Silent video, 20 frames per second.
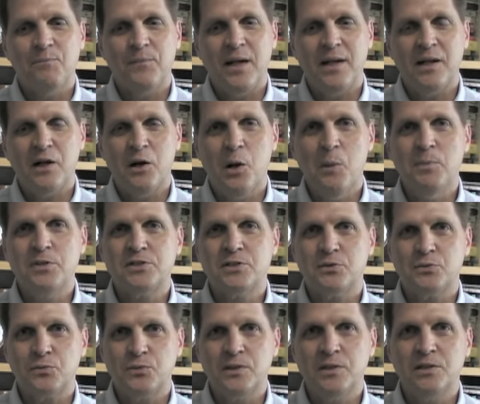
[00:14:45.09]
And I hope it's a
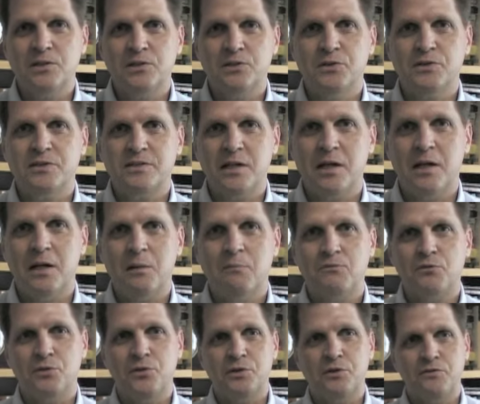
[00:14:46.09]
really good time
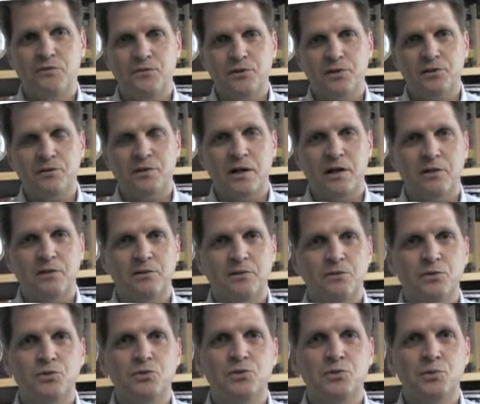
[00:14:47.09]
for you to figure out
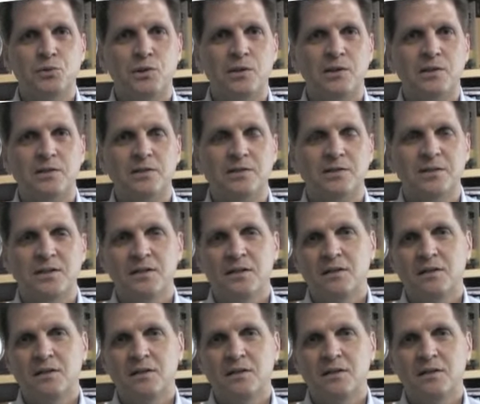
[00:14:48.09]
who you are